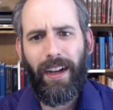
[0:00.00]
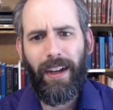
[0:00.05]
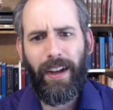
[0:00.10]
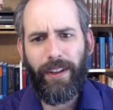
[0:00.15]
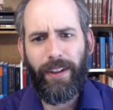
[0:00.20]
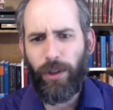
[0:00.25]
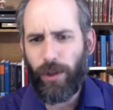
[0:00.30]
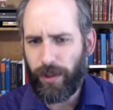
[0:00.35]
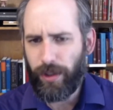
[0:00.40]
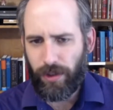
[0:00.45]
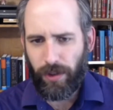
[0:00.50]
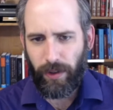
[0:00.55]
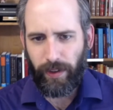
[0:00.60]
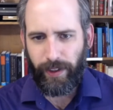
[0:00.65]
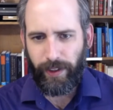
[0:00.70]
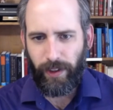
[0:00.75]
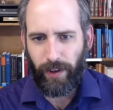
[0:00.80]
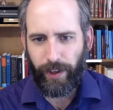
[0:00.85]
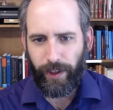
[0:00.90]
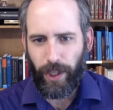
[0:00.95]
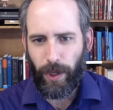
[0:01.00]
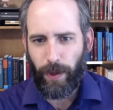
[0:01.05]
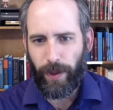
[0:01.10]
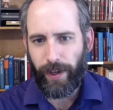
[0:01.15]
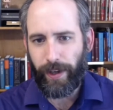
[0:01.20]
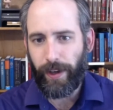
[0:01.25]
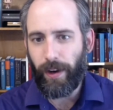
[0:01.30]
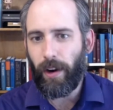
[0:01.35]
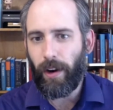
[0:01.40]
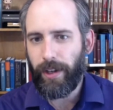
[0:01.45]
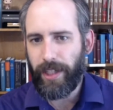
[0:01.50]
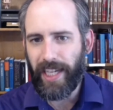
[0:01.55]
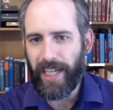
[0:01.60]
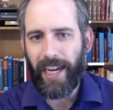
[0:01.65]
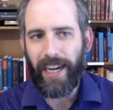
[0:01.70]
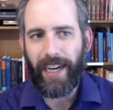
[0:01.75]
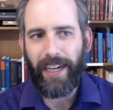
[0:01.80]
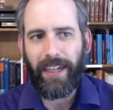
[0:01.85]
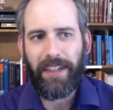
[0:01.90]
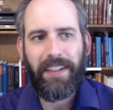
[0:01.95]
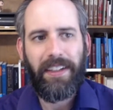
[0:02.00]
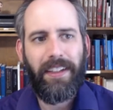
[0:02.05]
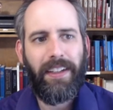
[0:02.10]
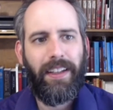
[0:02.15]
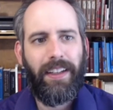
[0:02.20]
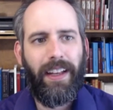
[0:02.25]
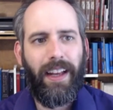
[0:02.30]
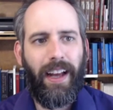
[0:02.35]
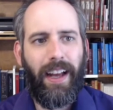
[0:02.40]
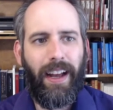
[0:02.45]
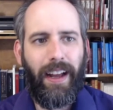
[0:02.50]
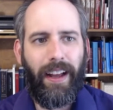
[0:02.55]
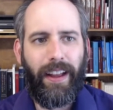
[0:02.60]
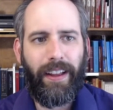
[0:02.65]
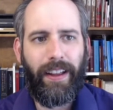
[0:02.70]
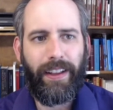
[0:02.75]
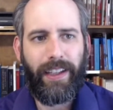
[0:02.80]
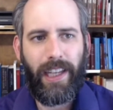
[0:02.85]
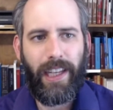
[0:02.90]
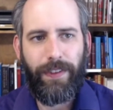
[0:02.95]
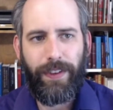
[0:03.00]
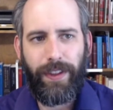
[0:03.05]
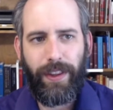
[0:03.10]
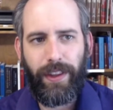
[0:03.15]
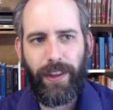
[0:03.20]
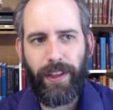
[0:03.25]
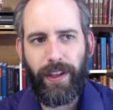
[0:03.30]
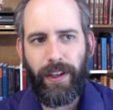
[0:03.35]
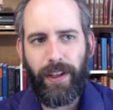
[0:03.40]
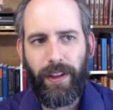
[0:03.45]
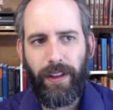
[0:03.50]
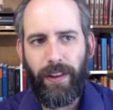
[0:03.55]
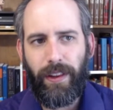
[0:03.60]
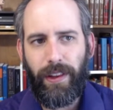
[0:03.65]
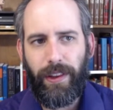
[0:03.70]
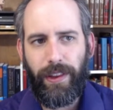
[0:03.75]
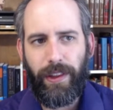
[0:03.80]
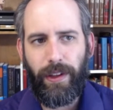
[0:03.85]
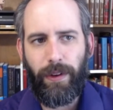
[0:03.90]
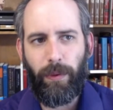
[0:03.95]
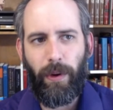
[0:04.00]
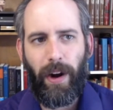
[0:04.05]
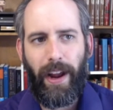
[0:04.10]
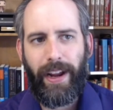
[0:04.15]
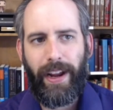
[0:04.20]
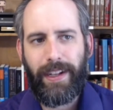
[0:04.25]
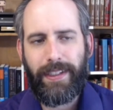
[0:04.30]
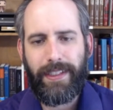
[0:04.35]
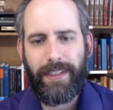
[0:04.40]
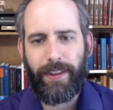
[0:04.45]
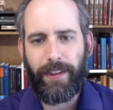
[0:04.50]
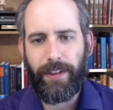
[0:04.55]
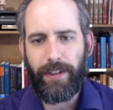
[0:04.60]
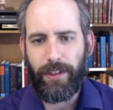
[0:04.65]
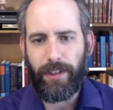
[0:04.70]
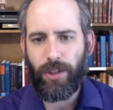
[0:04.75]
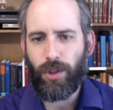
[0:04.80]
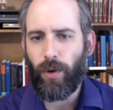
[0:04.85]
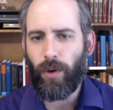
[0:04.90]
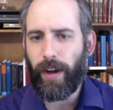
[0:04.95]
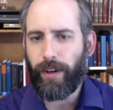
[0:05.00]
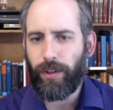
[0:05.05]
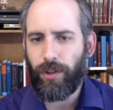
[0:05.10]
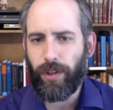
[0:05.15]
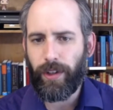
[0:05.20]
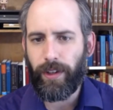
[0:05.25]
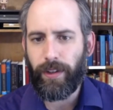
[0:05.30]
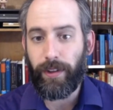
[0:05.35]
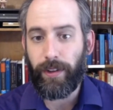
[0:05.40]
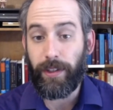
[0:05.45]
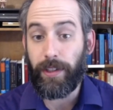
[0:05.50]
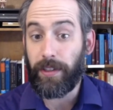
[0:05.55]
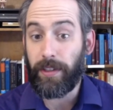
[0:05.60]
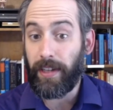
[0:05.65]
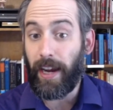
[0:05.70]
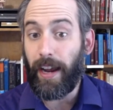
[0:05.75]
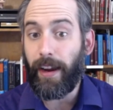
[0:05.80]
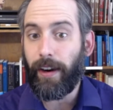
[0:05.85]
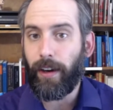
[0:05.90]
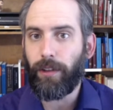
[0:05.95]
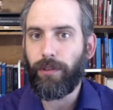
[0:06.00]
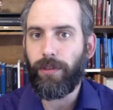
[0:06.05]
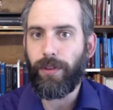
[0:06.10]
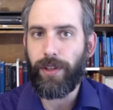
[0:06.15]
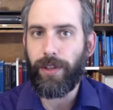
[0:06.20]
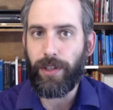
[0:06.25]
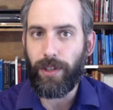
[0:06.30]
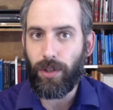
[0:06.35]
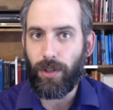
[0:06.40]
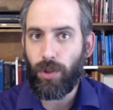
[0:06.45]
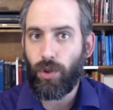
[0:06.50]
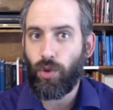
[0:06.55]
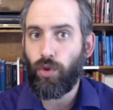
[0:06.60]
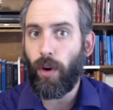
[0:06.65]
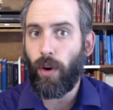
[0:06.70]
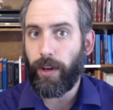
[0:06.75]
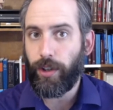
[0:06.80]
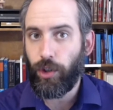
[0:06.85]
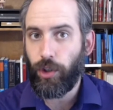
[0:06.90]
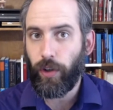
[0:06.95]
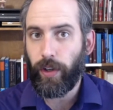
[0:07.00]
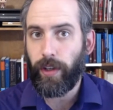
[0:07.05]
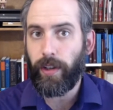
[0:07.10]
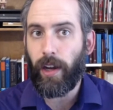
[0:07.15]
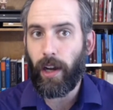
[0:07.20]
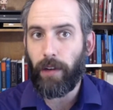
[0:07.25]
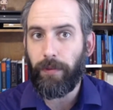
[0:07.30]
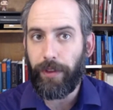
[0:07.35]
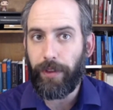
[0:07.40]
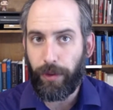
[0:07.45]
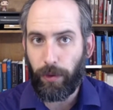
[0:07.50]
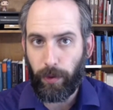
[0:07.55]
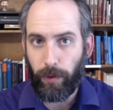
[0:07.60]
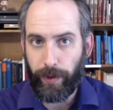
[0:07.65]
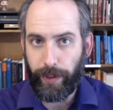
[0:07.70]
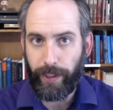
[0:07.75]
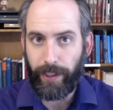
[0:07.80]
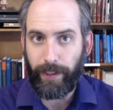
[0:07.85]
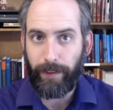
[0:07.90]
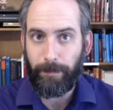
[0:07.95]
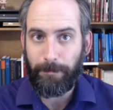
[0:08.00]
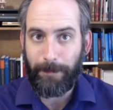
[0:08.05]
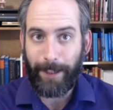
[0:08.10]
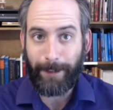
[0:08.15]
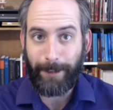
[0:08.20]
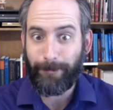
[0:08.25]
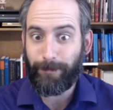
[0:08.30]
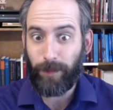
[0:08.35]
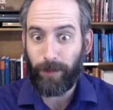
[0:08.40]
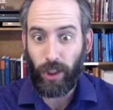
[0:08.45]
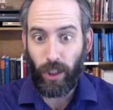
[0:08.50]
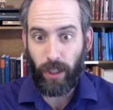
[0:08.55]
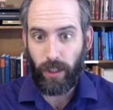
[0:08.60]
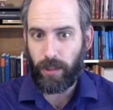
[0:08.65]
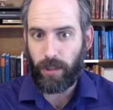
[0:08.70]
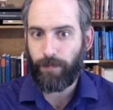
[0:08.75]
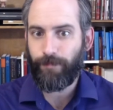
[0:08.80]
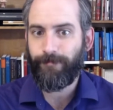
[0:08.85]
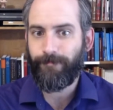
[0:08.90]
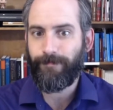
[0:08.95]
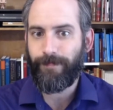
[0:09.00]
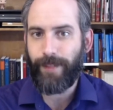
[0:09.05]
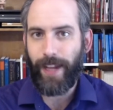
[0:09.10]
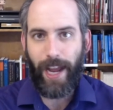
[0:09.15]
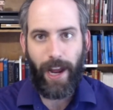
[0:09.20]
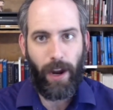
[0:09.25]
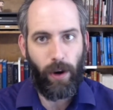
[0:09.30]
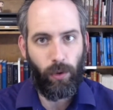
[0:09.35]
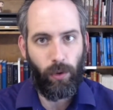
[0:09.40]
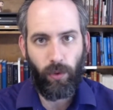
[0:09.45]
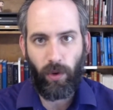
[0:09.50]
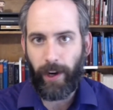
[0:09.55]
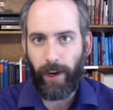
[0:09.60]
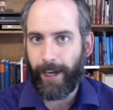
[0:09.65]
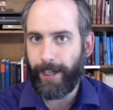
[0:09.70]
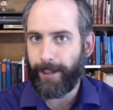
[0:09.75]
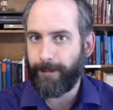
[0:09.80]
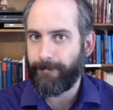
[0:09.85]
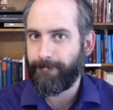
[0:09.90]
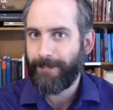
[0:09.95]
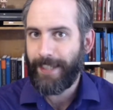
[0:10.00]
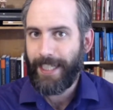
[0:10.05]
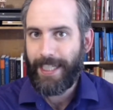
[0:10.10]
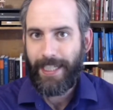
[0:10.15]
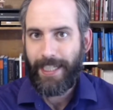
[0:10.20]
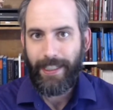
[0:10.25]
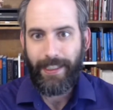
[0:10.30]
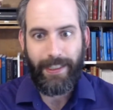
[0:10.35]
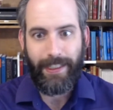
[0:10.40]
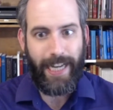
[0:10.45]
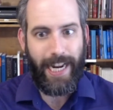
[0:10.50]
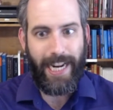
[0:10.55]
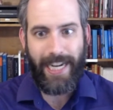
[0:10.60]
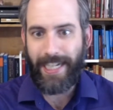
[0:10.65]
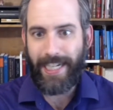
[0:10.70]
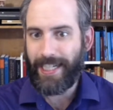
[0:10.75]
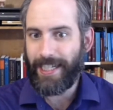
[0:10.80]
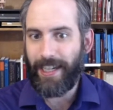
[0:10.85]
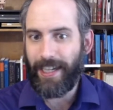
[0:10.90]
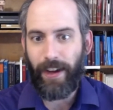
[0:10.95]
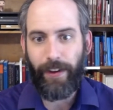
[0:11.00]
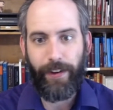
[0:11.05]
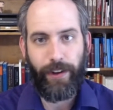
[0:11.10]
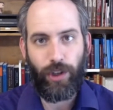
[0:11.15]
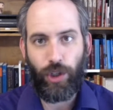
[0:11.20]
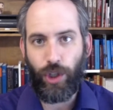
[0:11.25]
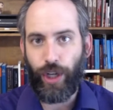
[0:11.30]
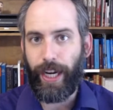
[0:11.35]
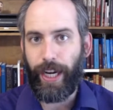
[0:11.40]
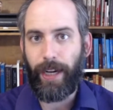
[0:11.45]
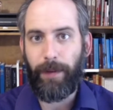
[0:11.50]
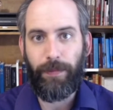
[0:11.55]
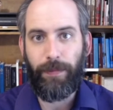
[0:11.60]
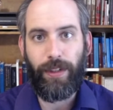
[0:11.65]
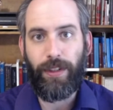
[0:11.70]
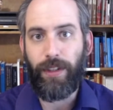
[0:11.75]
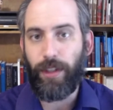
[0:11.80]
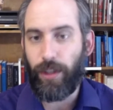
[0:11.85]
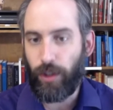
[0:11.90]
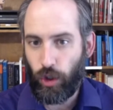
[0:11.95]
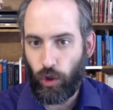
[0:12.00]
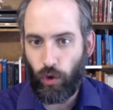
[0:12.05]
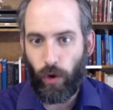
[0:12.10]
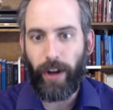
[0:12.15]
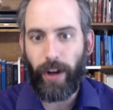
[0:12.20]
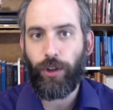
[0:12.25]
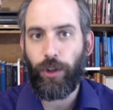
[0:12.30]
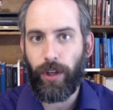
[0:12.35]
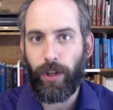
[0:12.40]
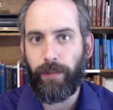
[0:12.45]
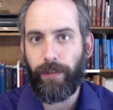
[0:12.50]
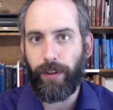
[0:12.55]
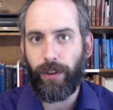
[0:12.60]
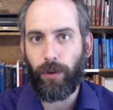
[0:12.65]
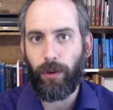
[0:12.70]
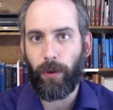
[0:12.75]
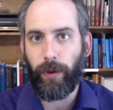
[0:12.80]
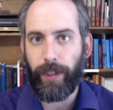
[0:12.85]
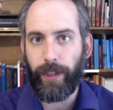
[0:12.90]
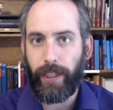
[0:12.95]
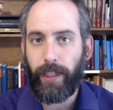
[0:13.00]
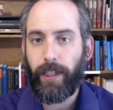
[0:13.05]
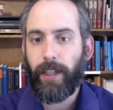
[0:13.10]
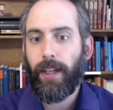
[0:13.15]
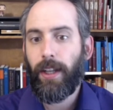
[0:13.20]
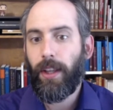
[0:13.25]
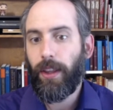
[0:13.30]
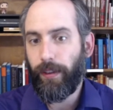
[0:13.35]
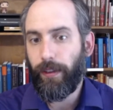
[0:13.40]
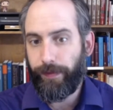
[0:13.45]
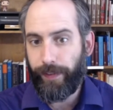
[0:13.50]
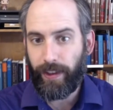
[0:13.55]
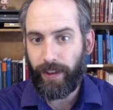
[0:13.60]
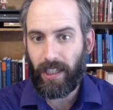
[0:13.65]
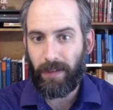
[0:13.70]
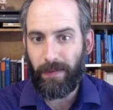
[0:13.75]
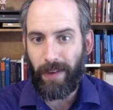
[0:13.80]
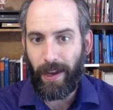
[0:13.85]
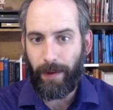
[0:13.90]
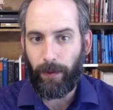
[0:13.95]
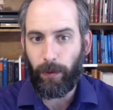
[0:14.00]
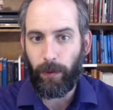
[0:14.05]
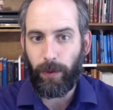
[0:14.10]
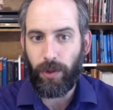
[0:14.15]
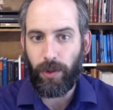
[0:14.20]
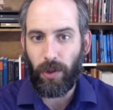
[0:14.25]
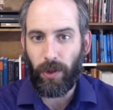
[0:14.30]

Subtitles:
You could certainly argue that in our day, given the riots and the desire for the destruction of authority, like just outright, naked, unashamed destruction of authority, the fifth commandment could